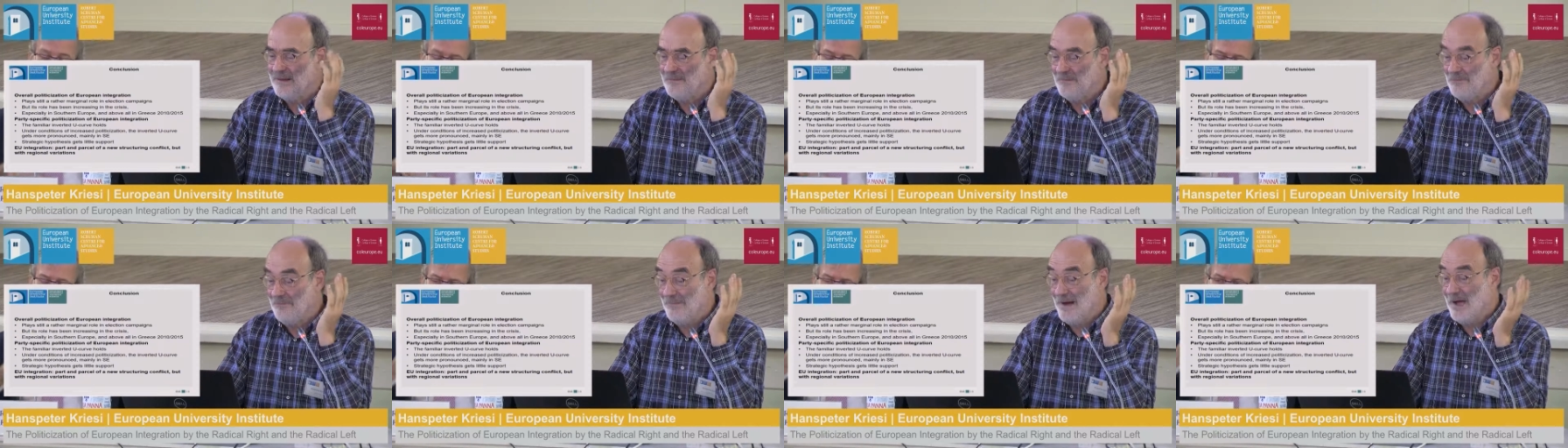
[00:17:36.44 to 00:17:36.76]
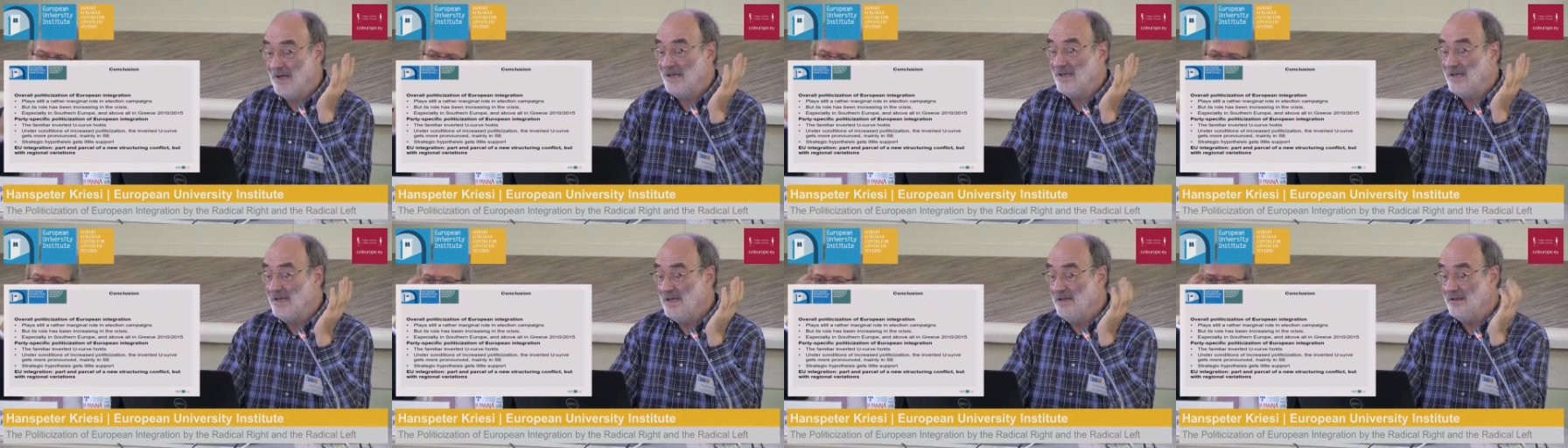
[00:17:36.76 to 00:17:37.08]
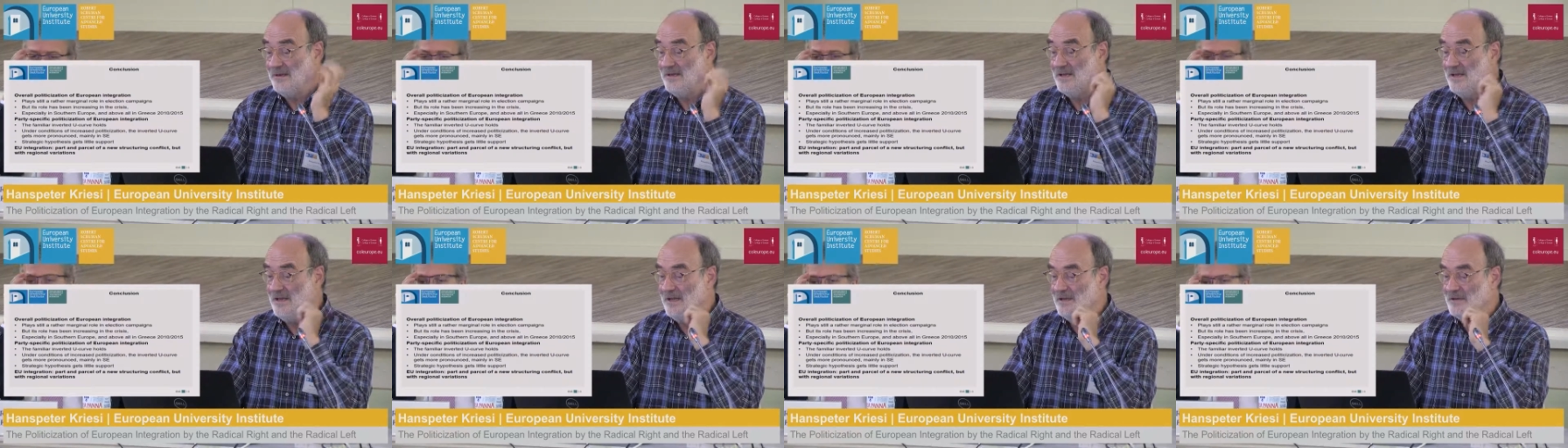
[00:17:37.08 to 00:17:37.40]
My
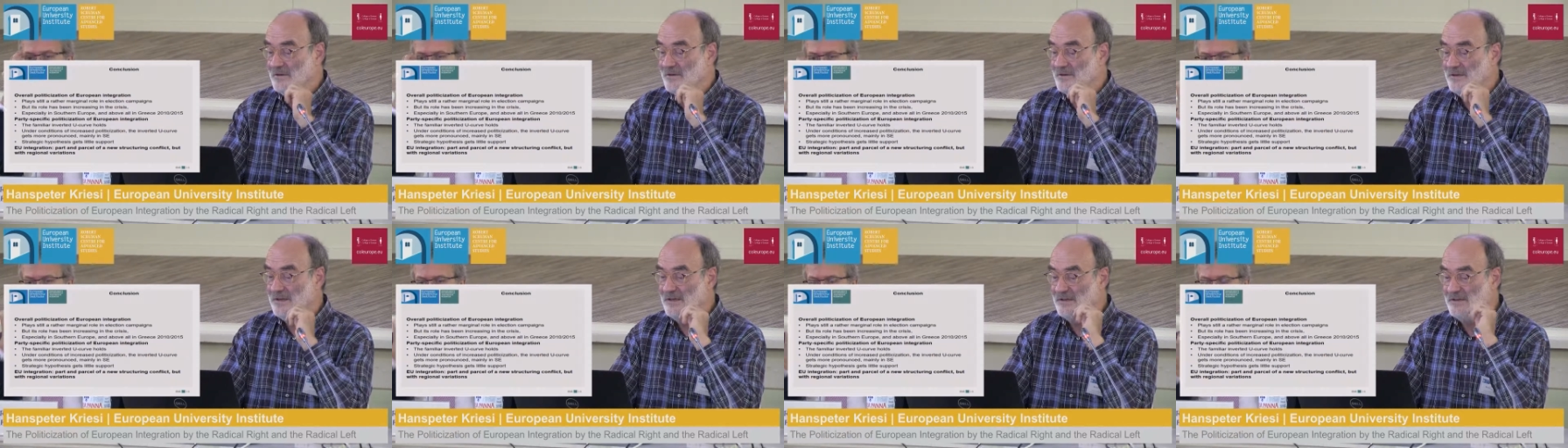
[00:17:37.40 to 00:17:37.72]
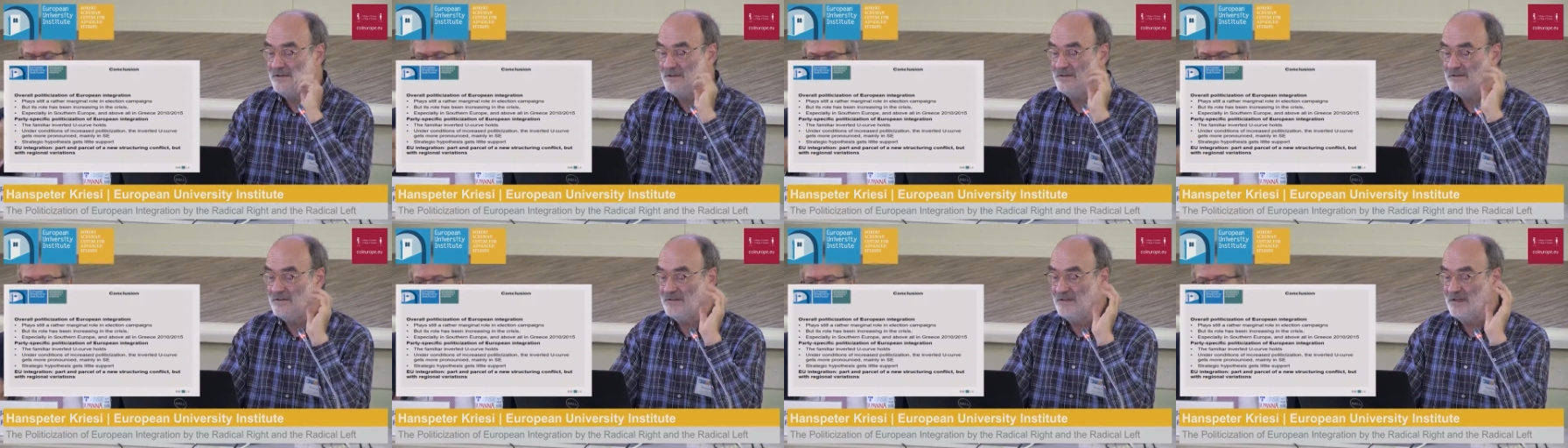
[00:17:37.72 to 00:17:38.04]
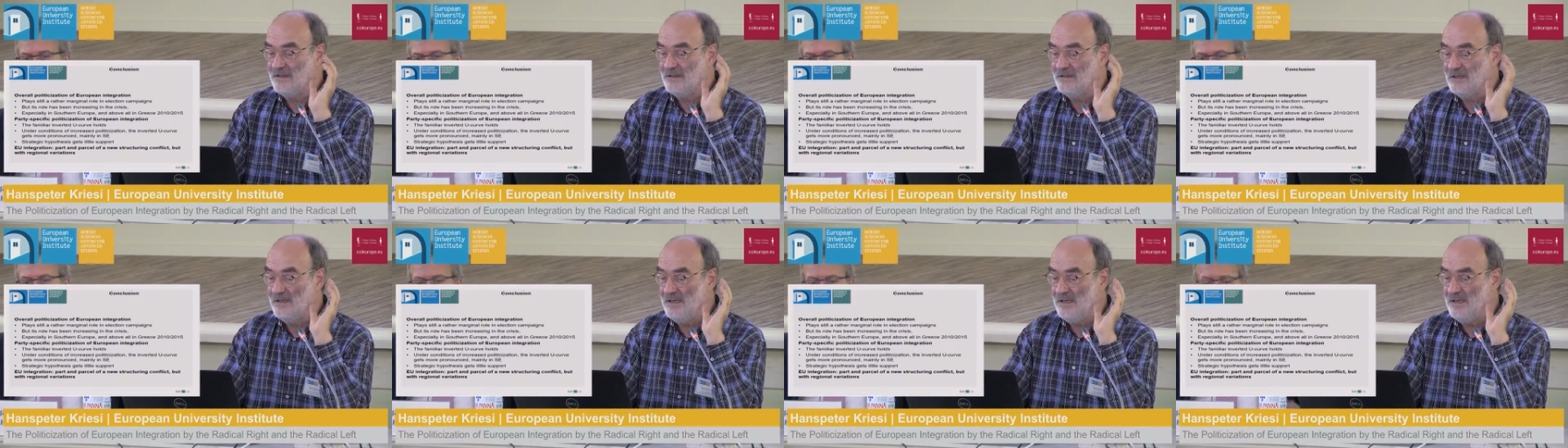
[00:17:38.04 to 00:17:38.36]
take on it is
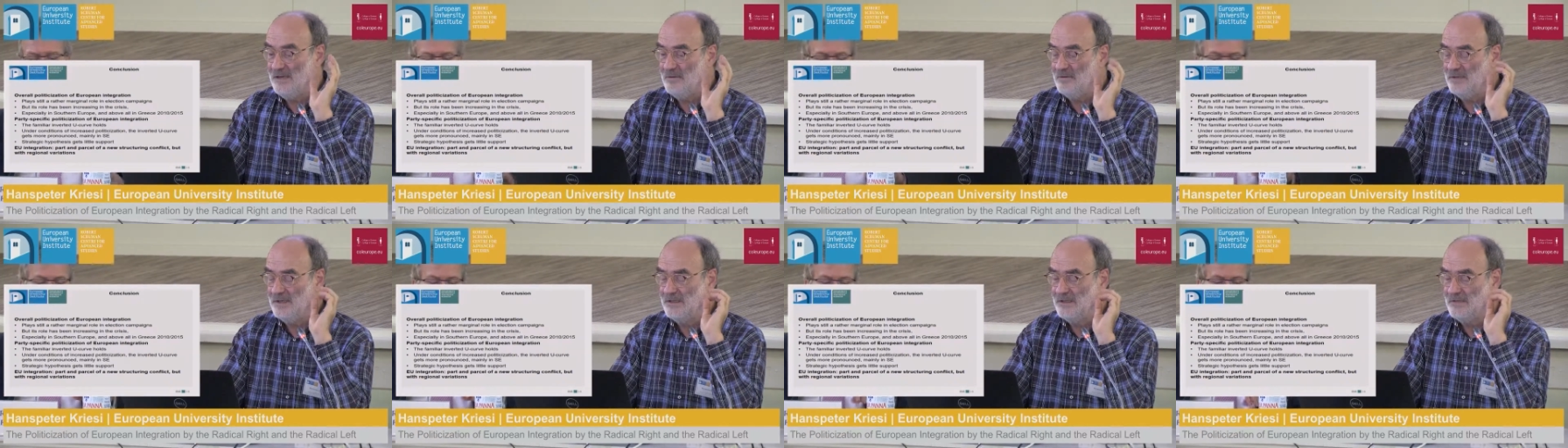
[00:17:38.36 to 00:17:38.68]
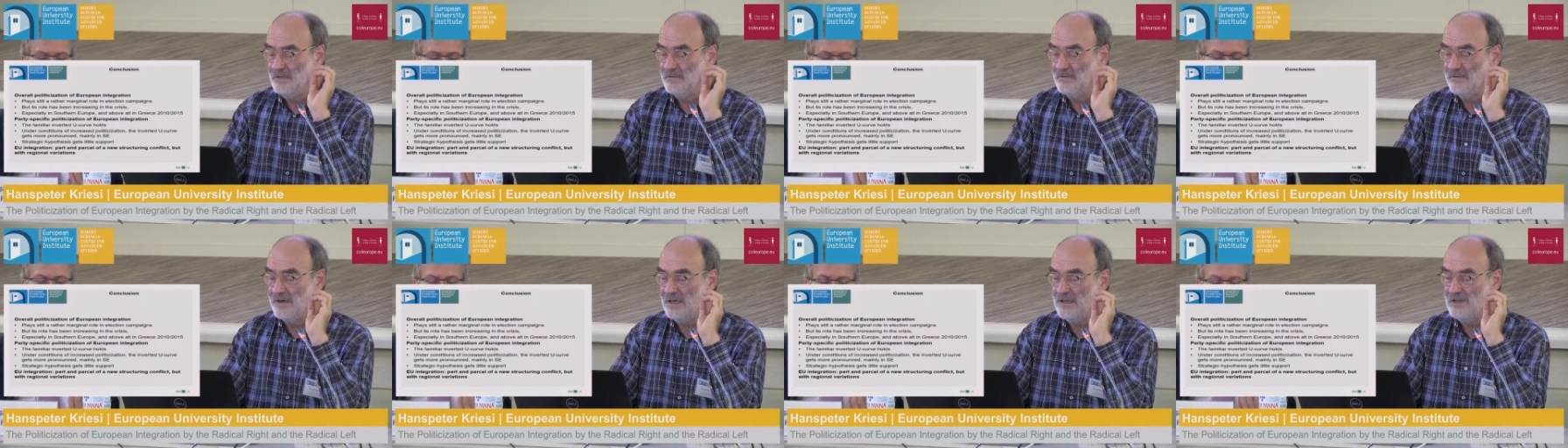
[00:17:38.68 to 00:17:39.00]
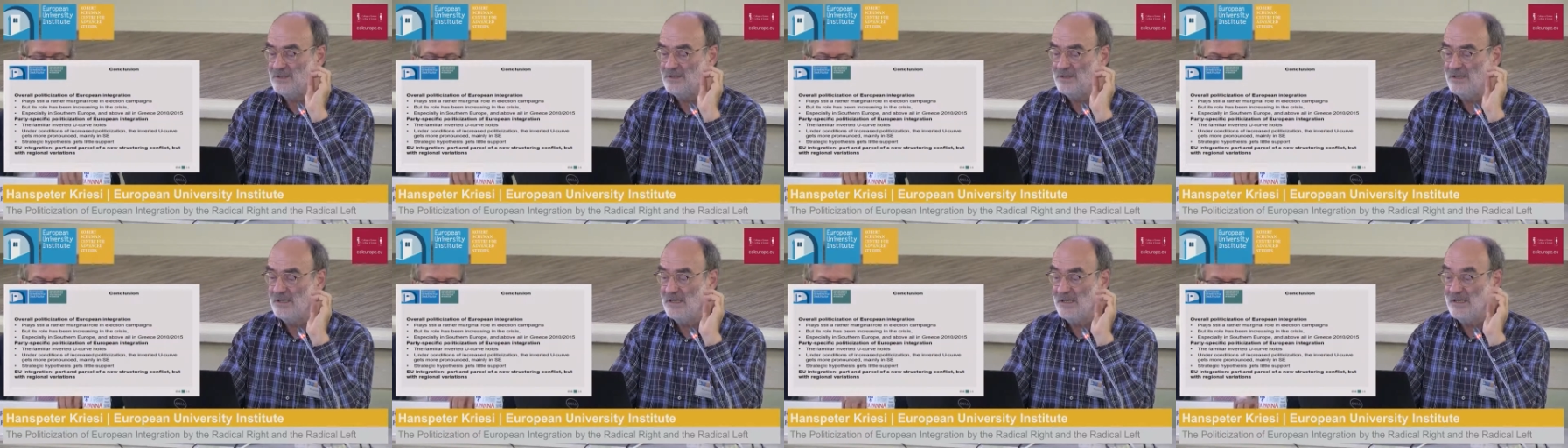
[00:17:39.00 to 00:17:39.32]
that EU
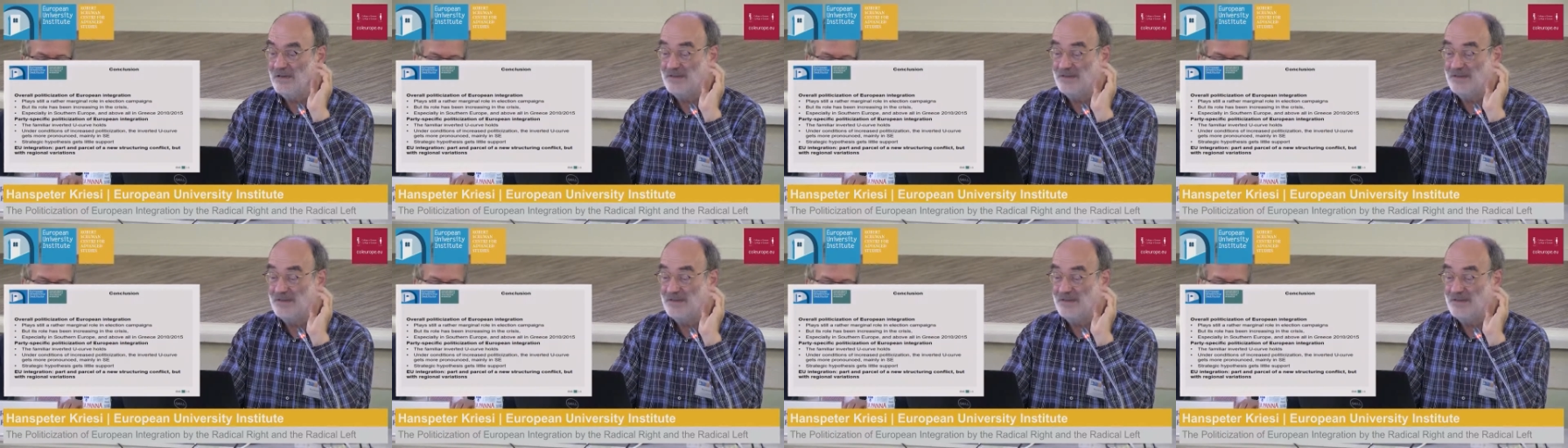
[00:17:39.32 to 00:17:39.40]
integration